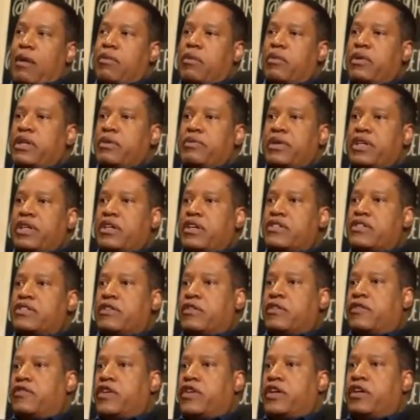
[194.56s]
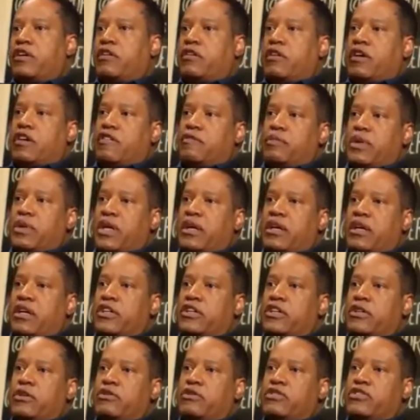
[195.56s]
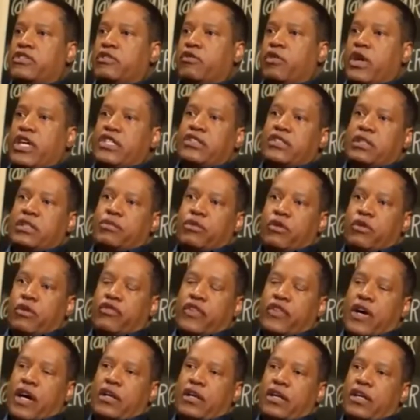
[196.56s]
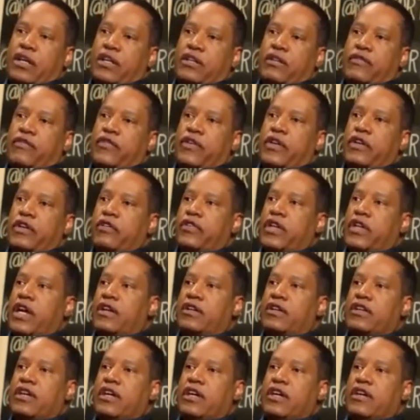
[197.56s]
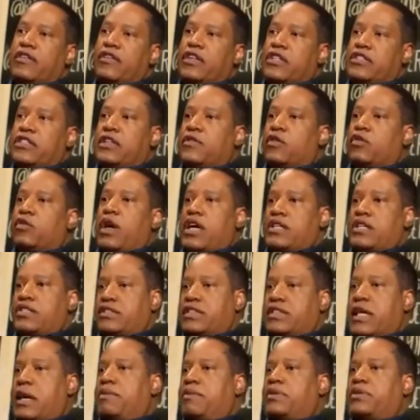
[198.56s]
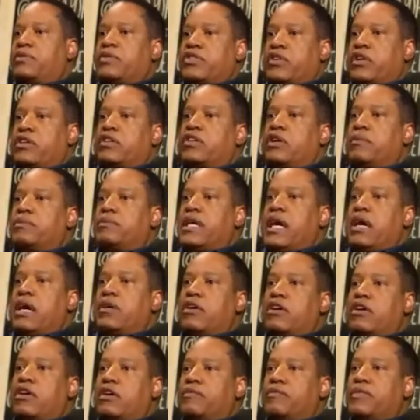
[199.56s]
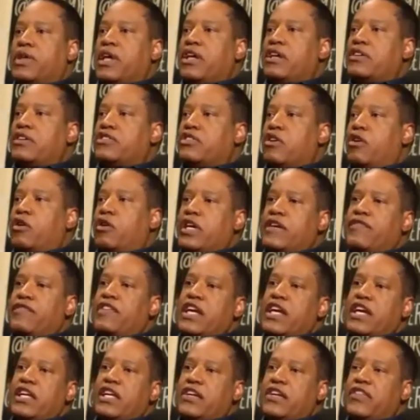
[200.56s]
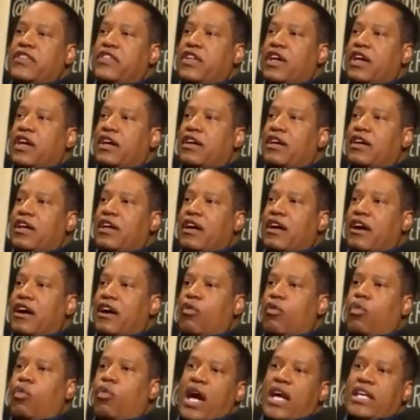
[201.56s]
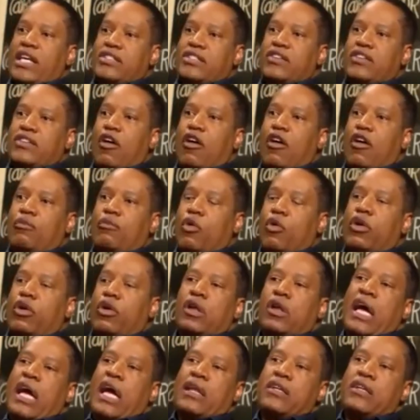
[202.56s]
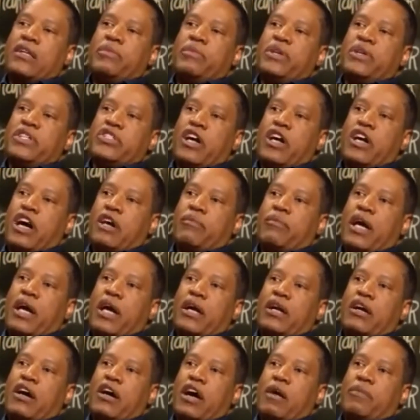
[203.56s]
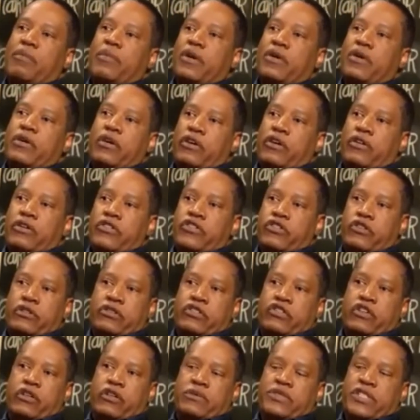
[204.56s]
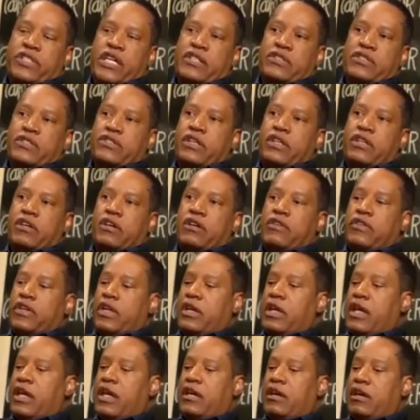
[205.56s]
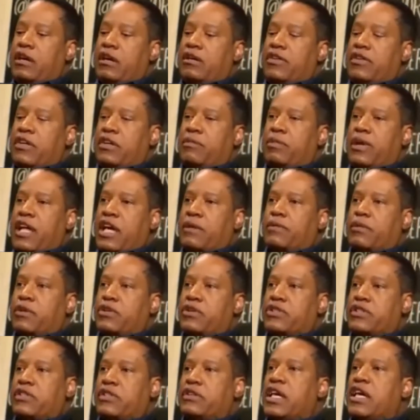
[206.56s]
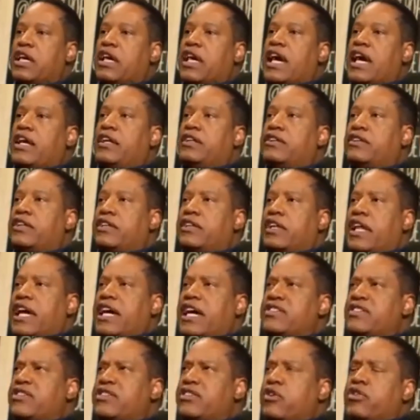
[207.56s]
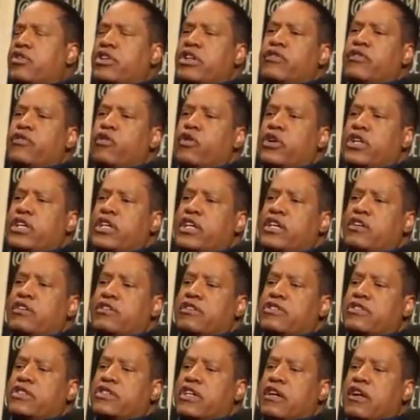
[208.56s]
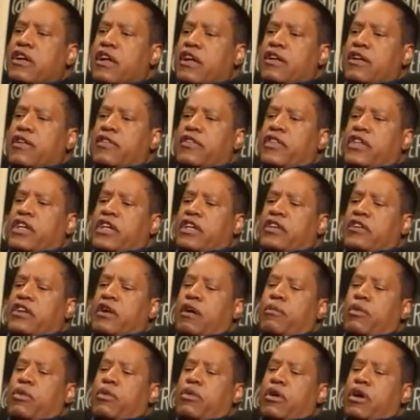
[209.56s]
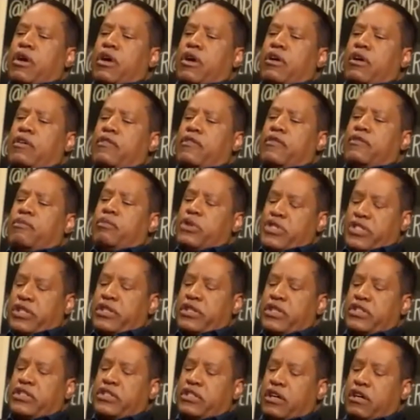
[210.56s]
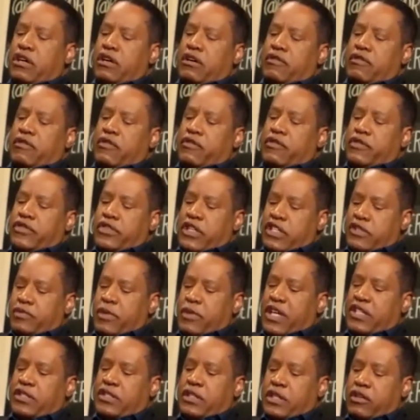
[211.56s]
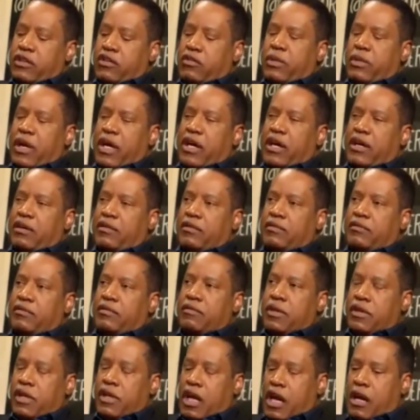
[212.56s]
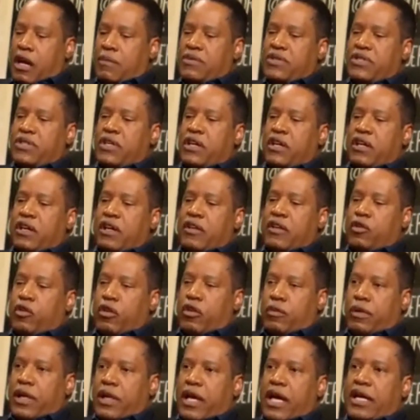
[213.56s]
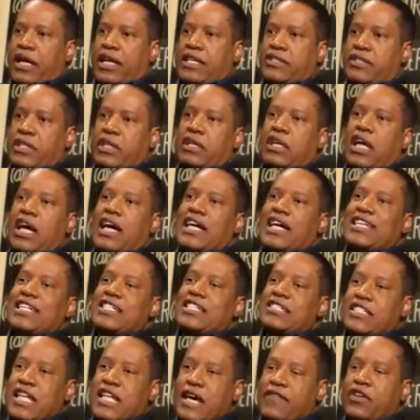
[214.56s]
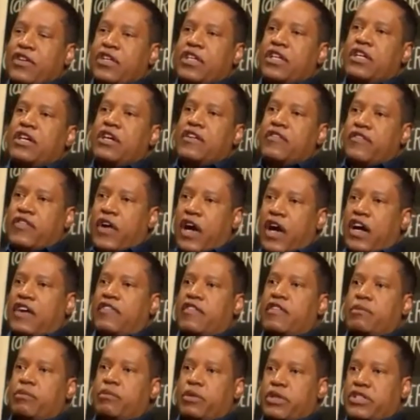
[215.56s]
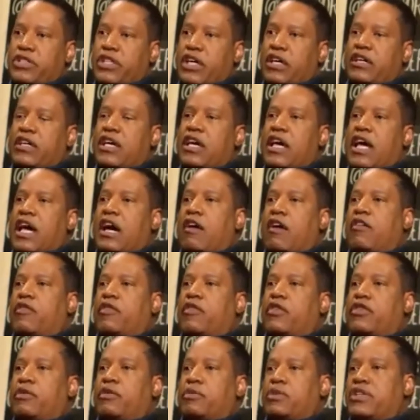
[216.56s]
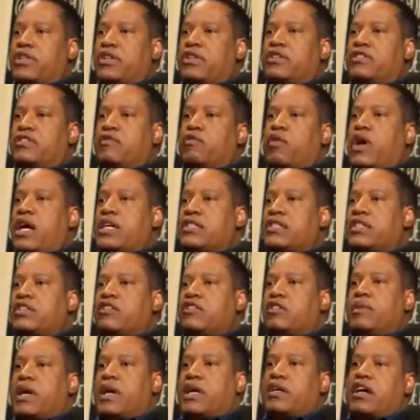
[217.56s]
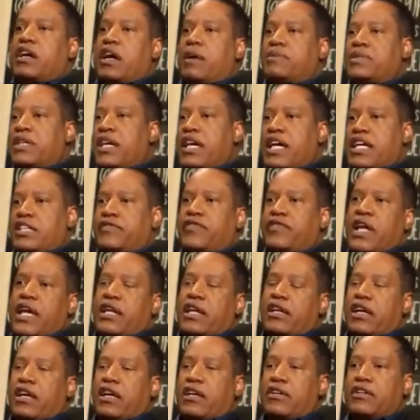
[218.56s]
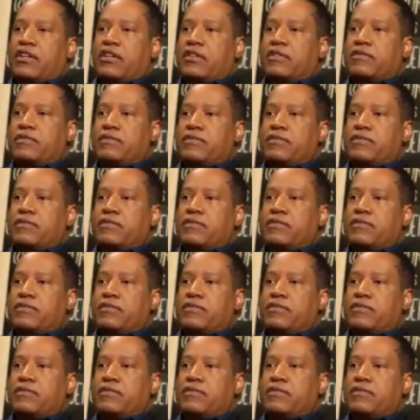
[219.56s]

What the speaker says: probably because of the fear of being accused of racially profiling and the fear that the civil rights establishment was going to come down on them. So if anything, whites are more likely to be shot by a cop under certain circumstances than a black person. And in the last 30 or 40 years, the percentage of suspects killed by cops who are black has declined 75%. However, the percentage of whites killed by cops has flatlined.